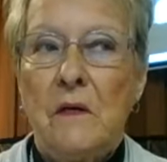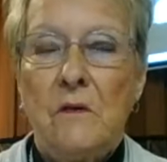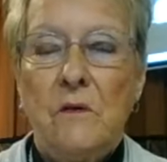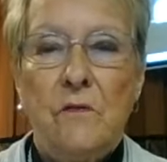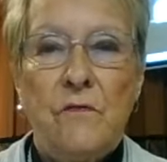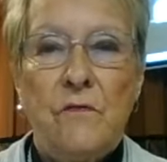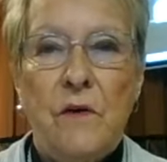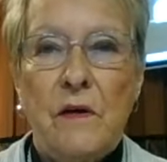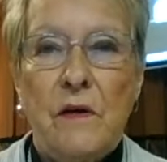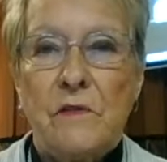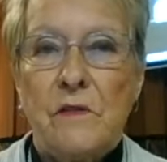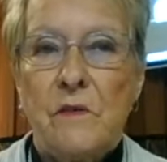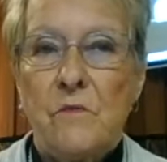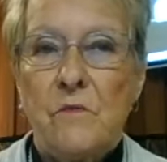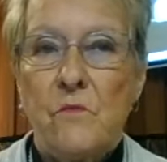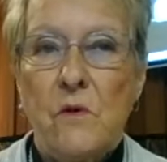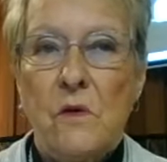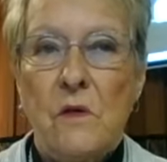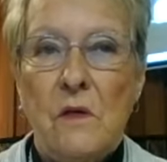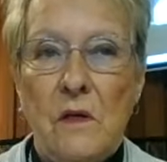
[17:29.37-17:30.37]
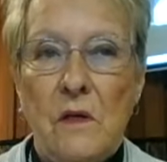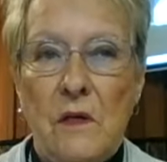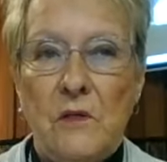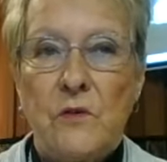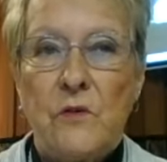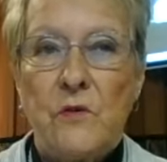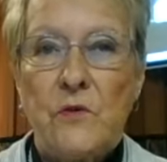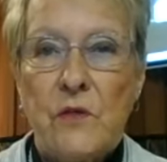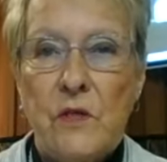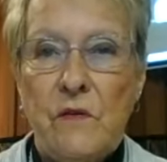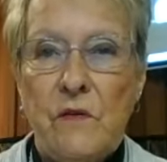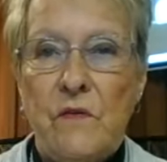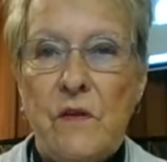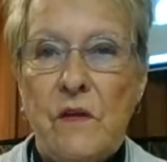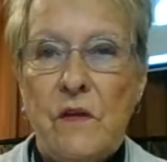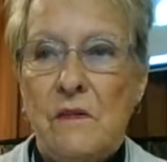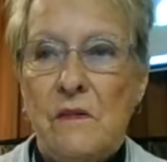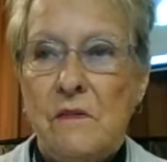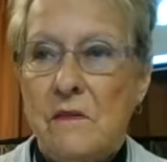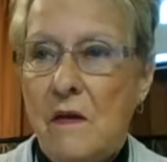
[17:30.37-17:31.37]
you find some real interesting
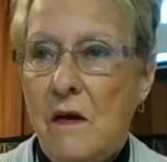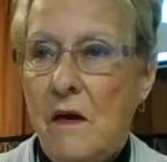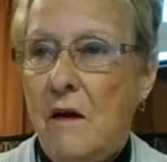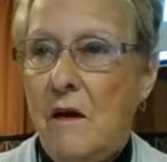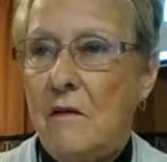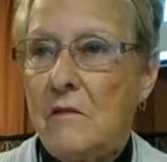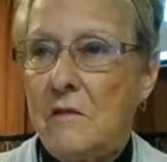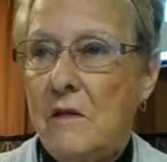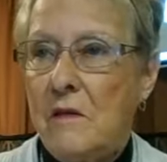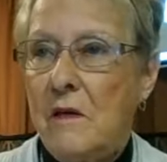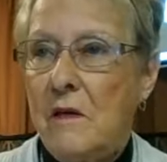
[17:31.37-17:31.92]
things out.